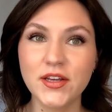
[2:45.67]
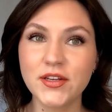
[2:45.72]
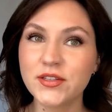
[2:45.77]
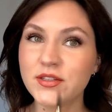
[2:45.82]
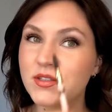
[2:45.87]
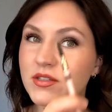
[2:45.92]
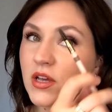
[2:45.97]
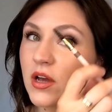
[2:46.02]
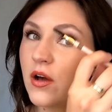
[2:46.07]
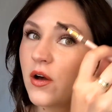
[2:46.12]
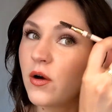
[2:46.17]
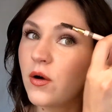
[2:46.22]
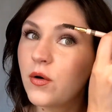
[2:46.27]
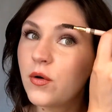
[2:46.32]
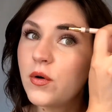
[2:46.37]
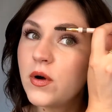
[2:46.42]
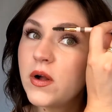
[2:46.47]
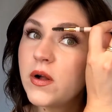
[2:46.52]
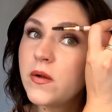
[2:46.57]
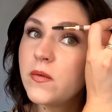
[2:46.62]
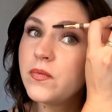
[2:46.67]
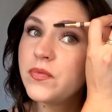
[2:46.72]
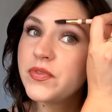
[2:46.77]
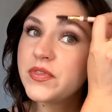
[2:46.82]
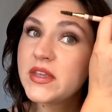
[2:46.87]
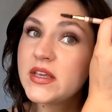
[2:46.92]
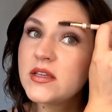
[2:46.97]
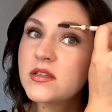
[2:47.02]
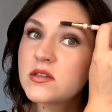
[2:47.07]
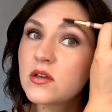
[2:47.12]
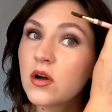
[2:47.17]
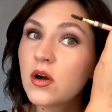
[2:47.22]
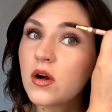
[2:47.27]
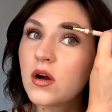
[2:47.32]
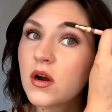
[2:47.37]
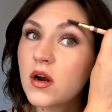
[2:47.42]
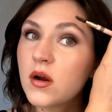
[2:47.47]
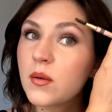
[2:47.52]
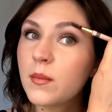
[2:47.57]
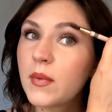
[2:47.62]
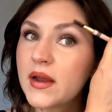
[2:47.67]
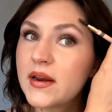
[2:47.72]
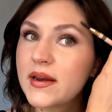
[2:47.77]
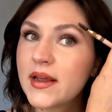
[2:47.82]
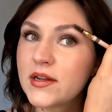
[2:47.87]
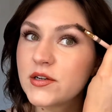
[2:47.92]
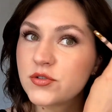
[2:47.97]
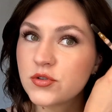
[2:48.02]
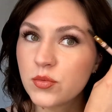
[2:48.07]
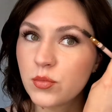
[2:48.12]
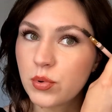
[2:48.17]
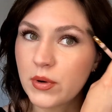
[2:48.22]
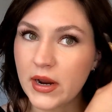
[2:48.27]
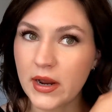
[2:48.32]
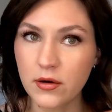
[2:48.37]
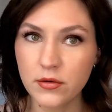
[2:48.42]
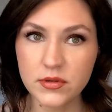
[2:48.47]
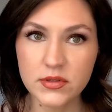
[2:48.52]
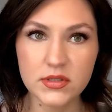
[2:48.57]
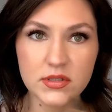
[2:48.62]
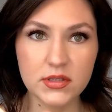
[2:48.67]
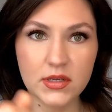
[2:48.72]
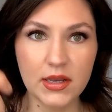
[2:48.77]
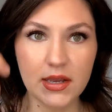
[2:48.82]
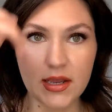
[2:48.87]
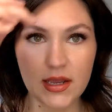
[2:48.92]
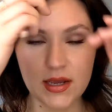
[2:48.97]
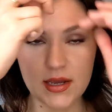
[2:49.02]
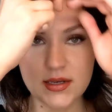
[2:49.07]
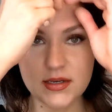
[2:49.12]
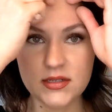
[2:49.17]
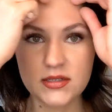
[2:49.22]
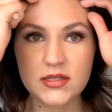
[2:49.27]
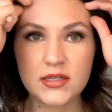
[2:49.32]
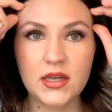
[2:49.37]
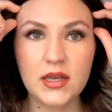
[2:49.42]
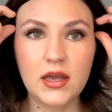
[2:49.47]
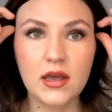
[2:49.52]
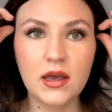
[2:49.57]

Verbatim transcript: So these are my natural brows and